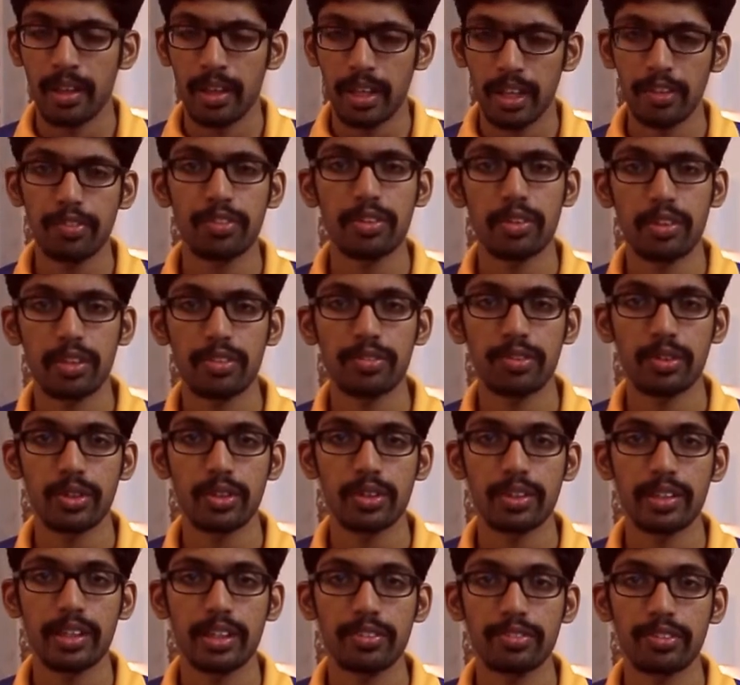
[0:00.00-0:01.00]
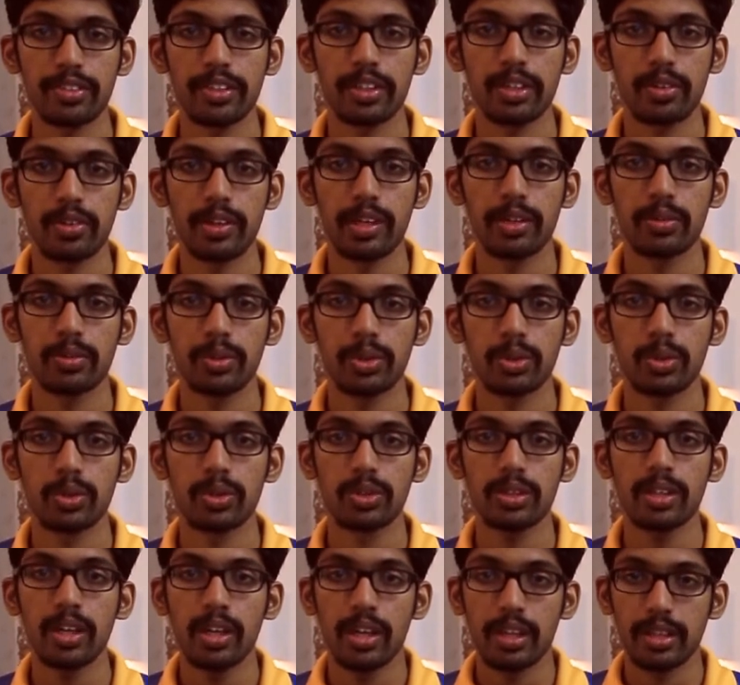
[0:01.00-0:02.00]
If you are a photographer, you would have
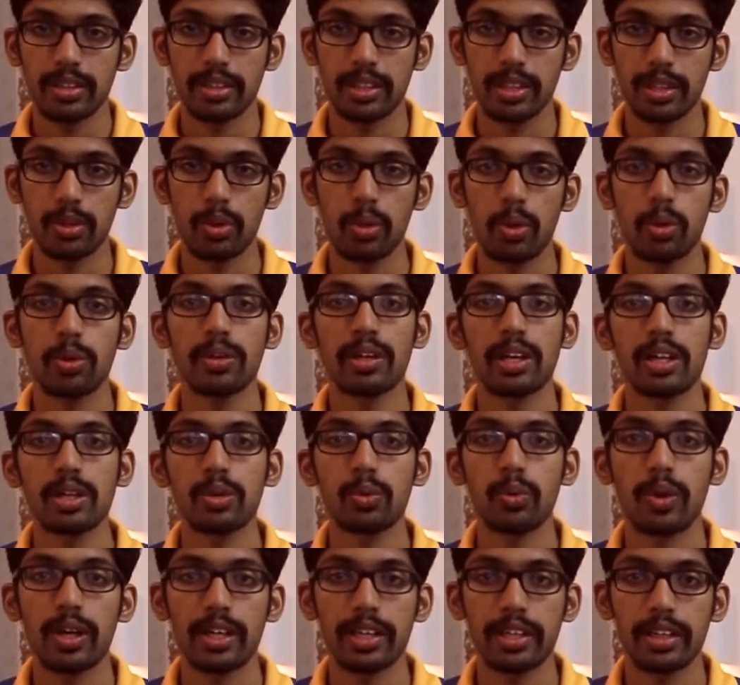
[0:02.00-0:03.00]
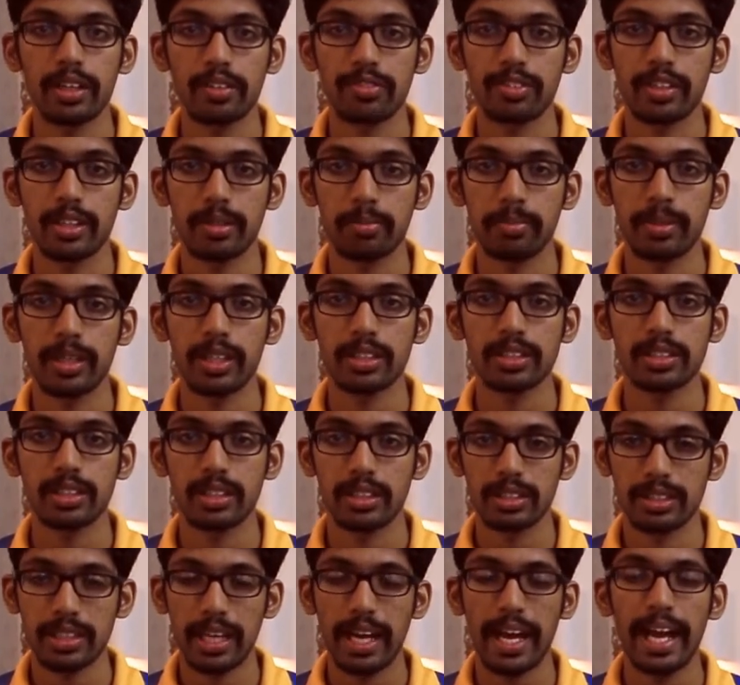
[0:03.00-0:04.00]
known the overall quality of an image
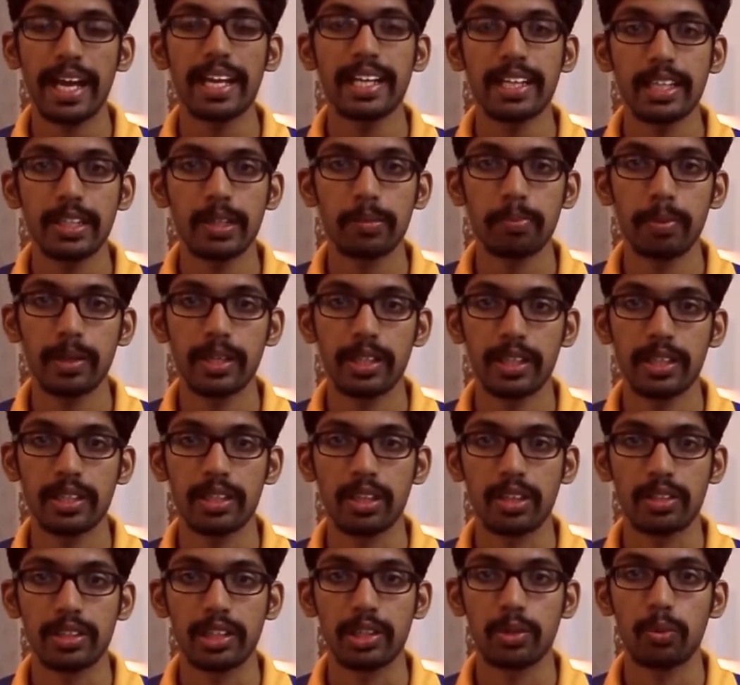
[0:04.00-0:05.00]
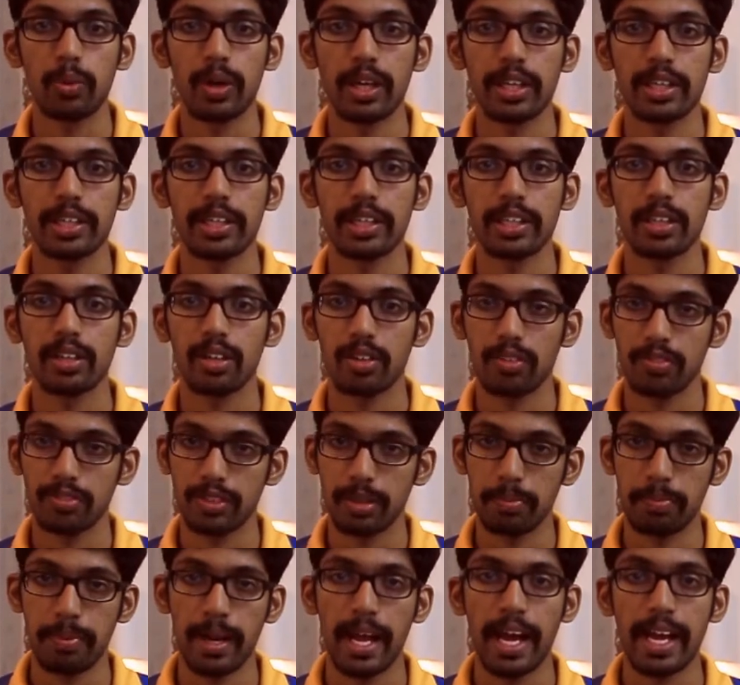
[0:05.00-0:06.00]
is highly dependent on the quality of
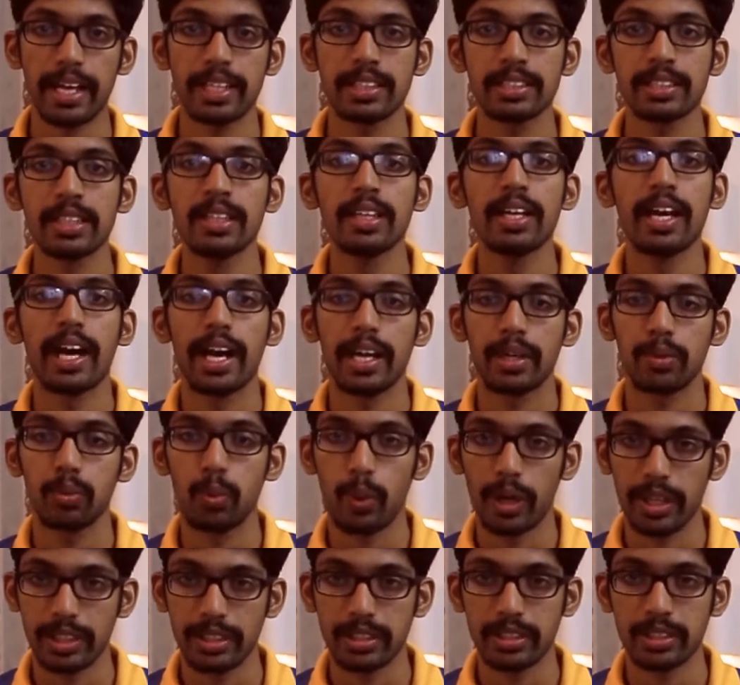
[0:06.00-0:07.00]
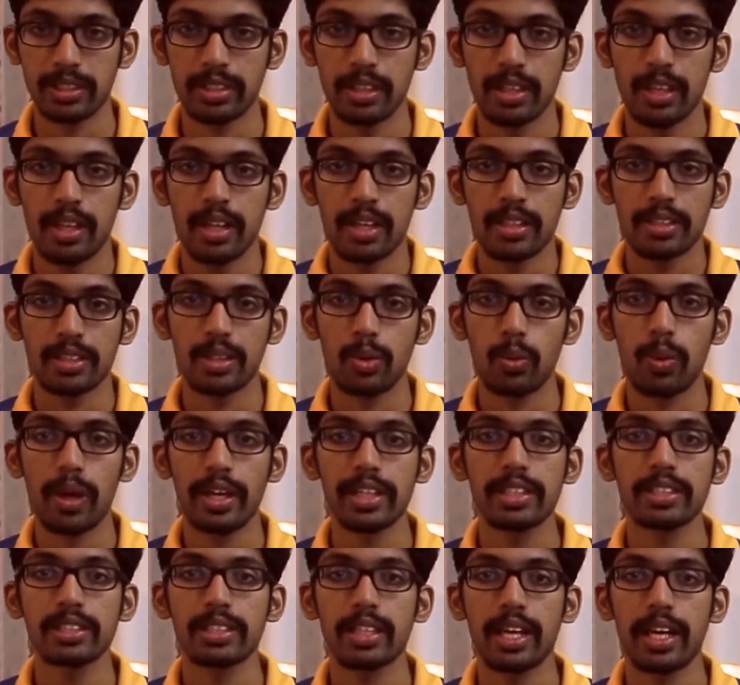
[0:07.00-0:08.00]
the blacks and whites. The
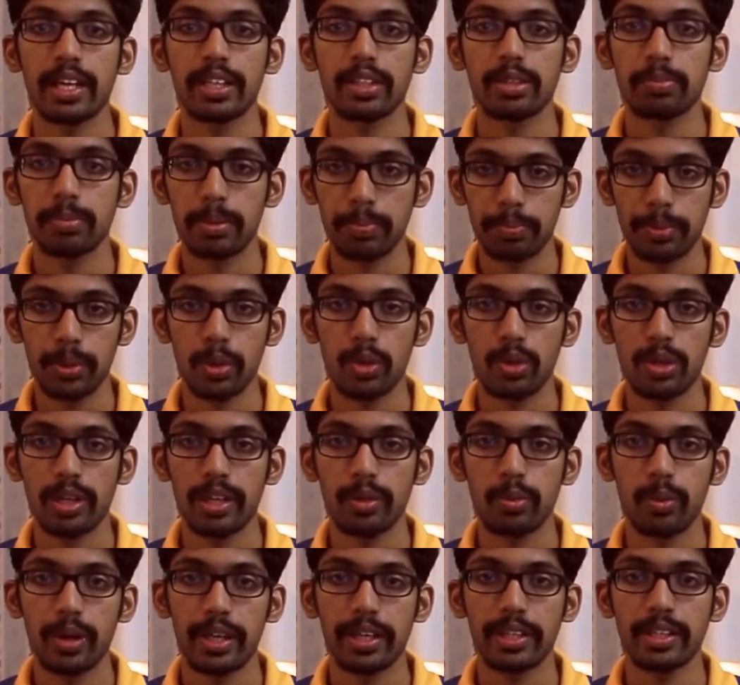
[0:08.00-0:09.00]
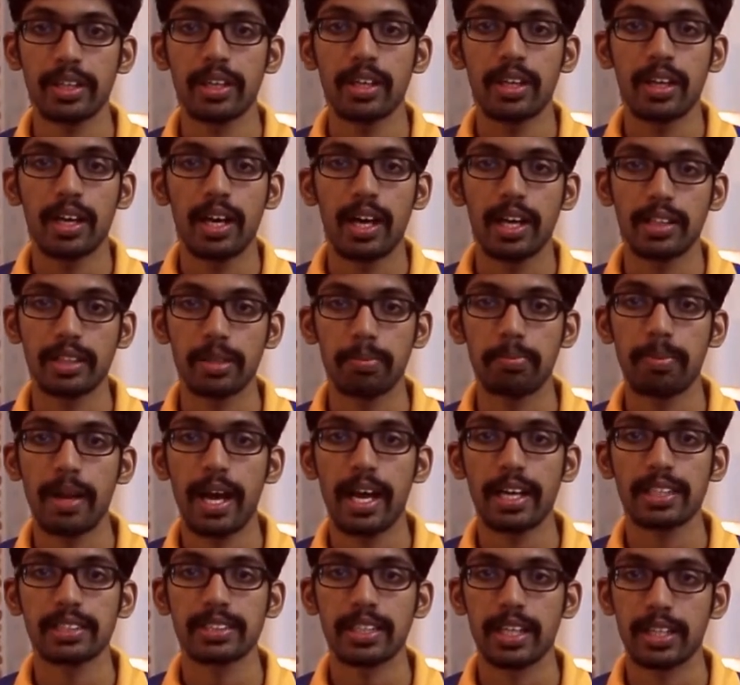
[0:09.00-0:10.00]
whites had to be purely white and the
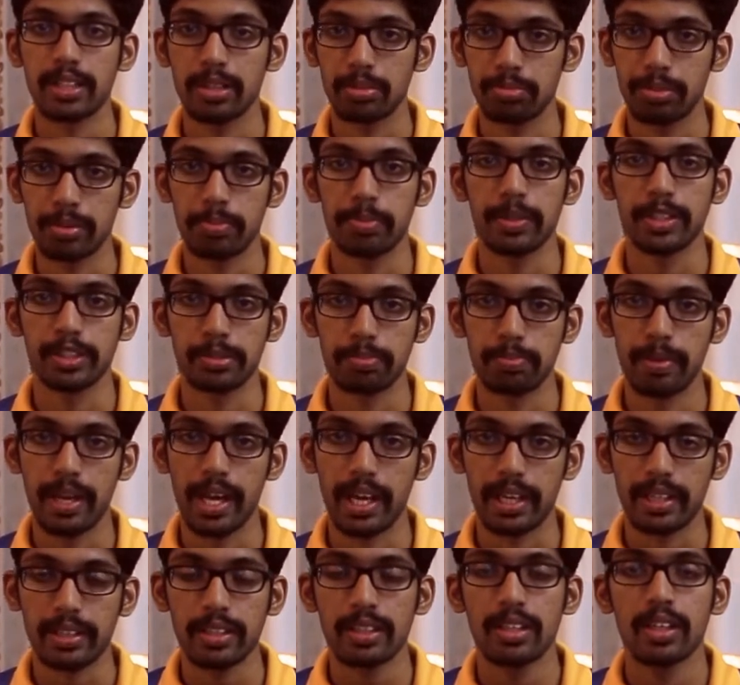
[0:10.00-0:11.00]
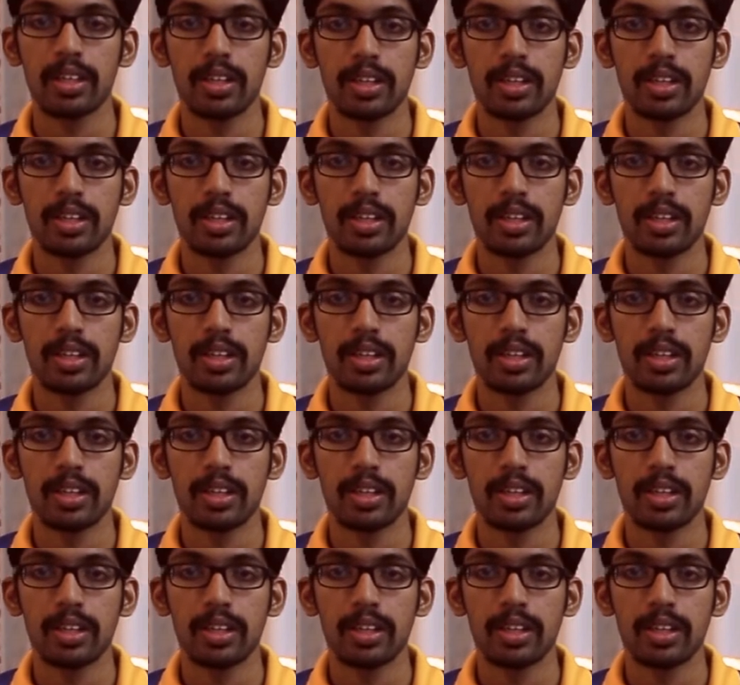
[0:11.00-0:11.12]
blacks had to be pitch black.